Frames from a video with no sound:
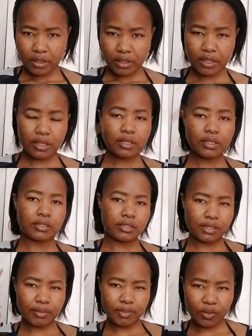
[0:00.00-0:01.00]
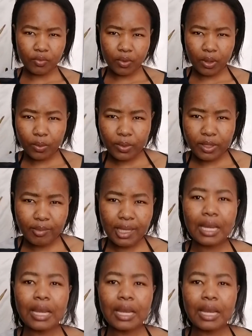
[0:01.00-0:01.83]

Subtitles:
I think there's something wrong with my